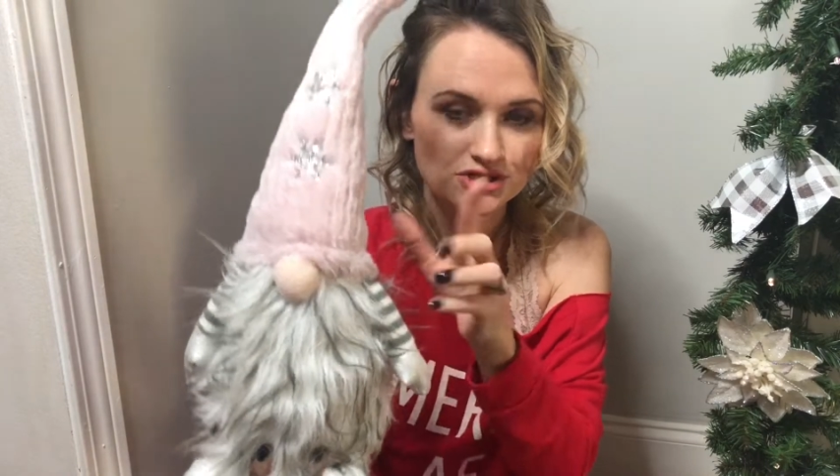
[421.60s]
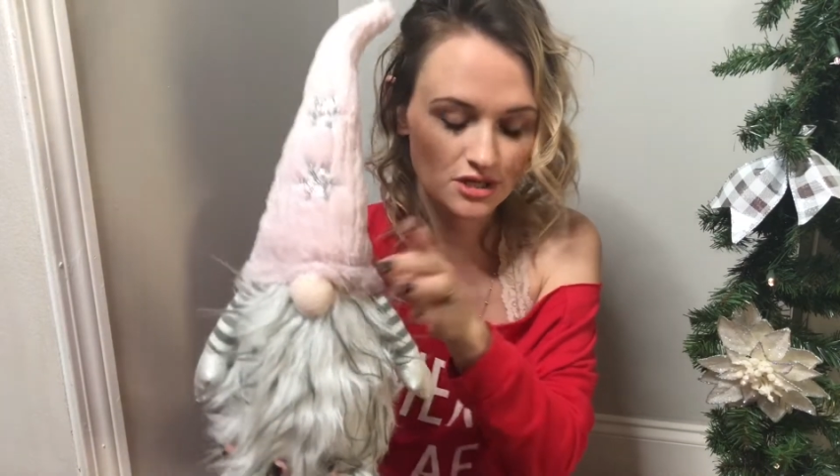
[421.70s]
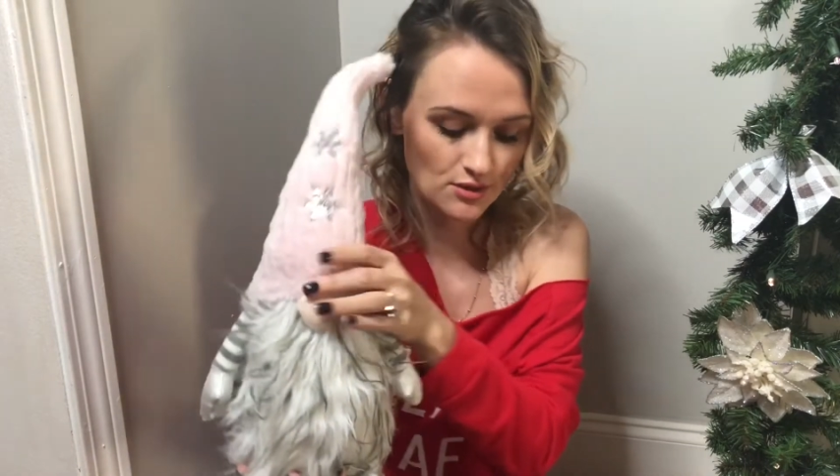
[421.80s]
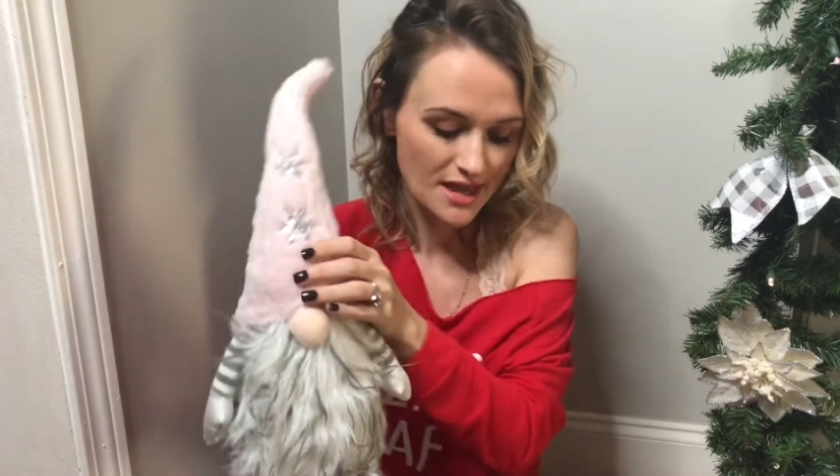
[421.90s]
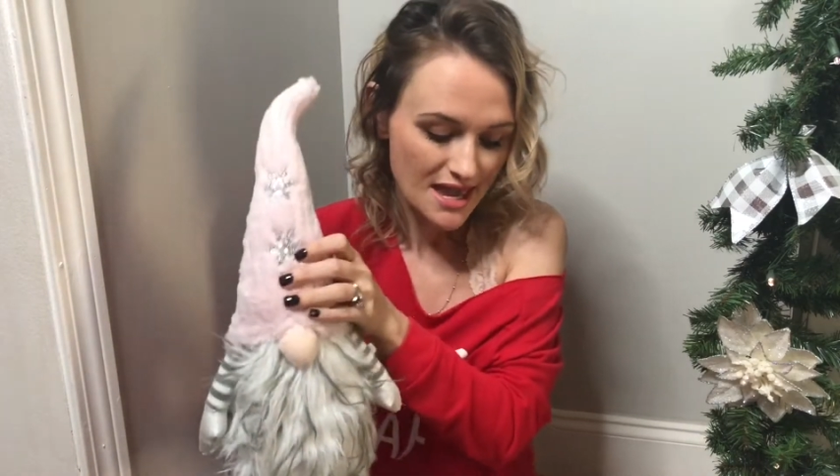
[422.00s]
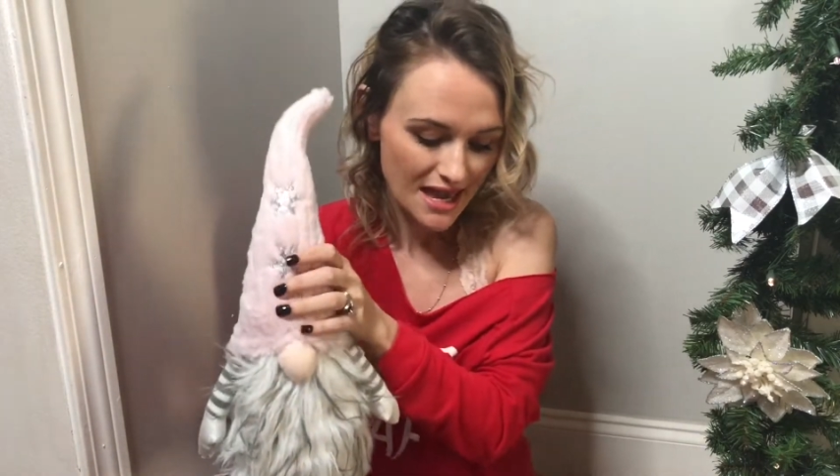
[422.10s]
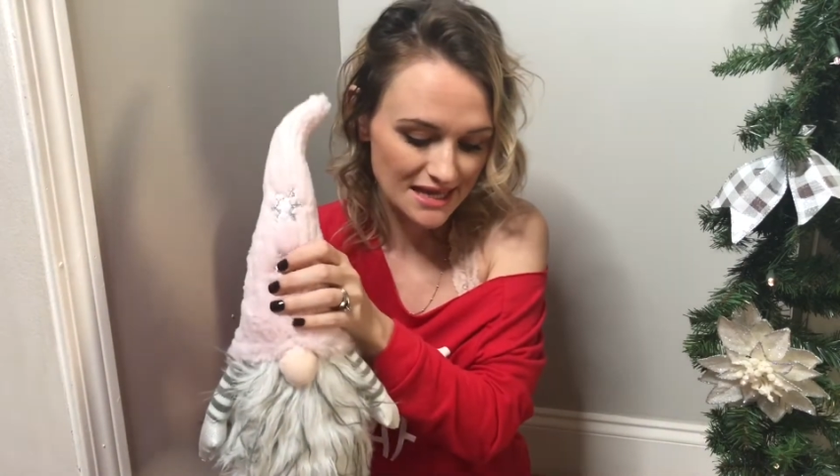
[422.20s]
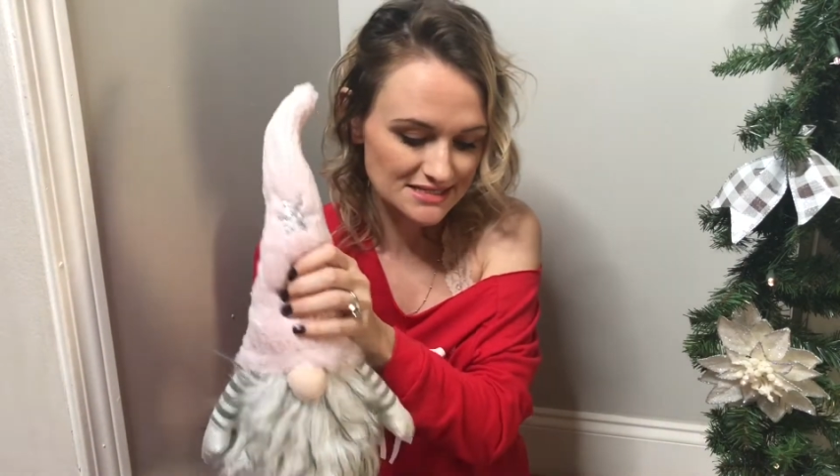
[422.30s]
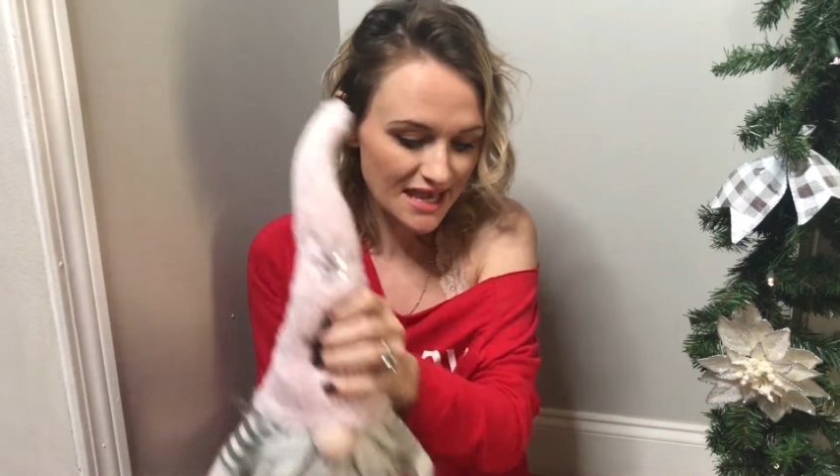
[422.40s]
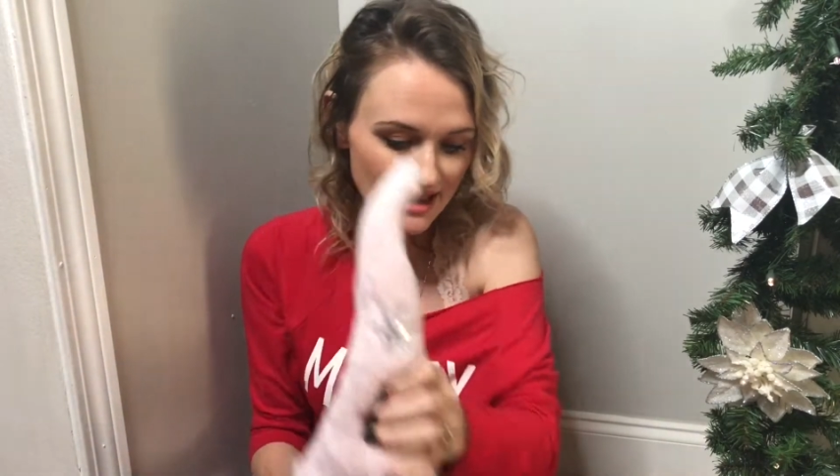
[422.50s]
so
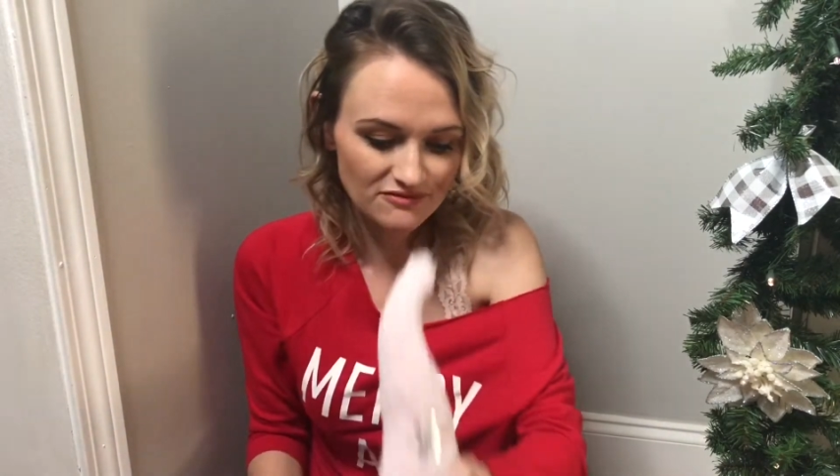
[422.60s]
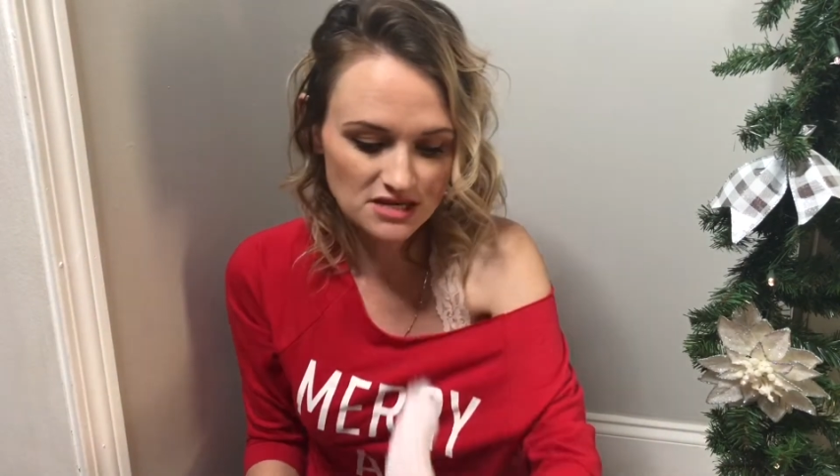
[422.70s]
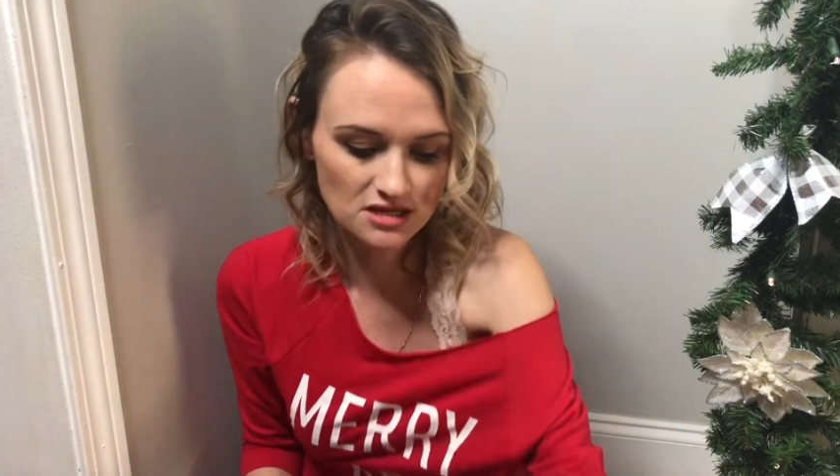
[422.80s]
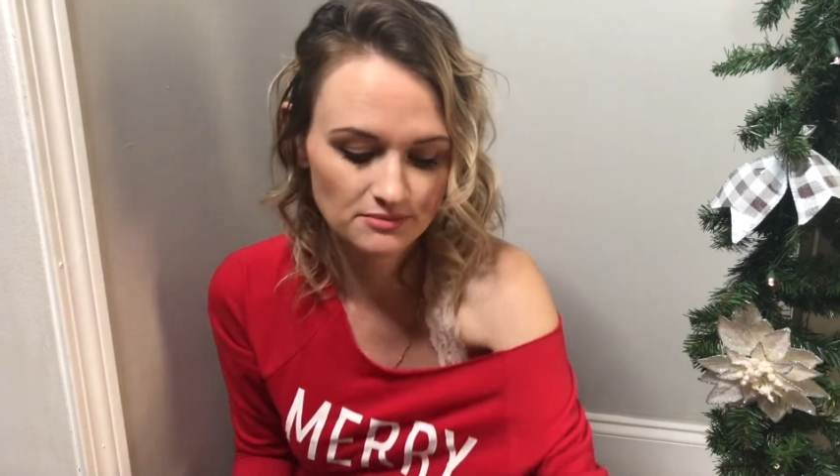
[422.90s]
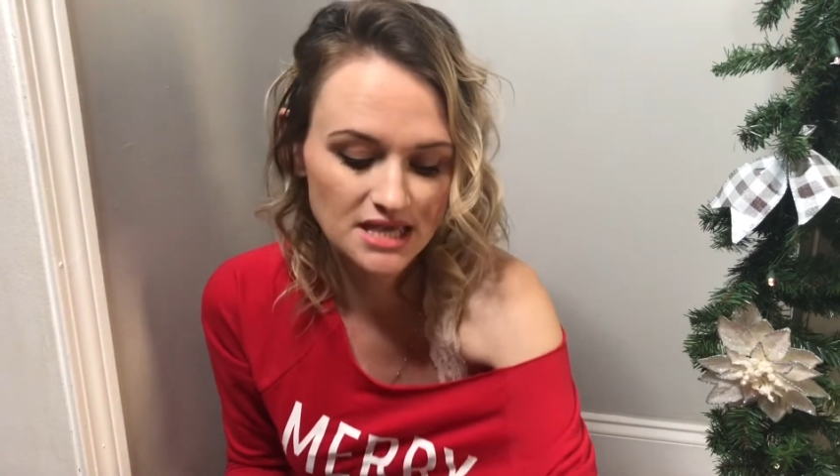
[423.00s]
had to have him.